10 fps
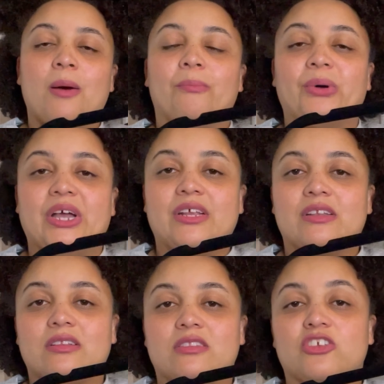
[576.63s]
But
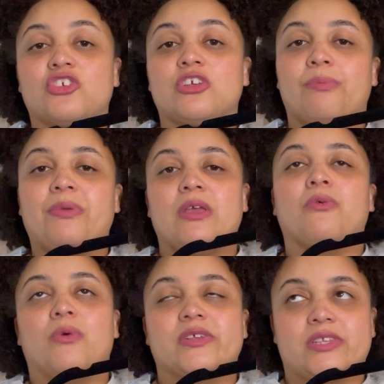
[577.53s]
the
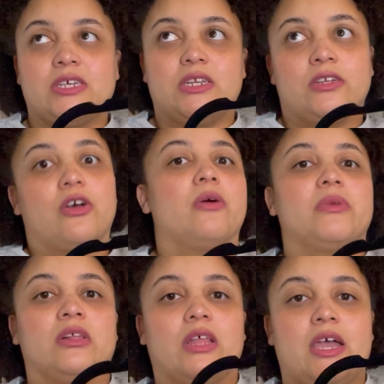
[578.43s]
shipping wasn't an arm
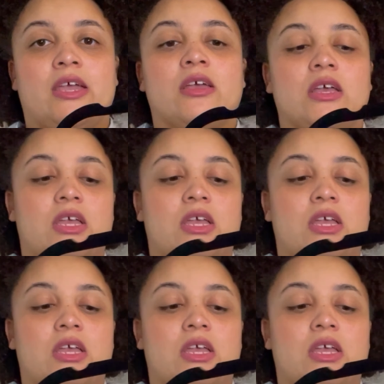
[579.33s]
and a leg.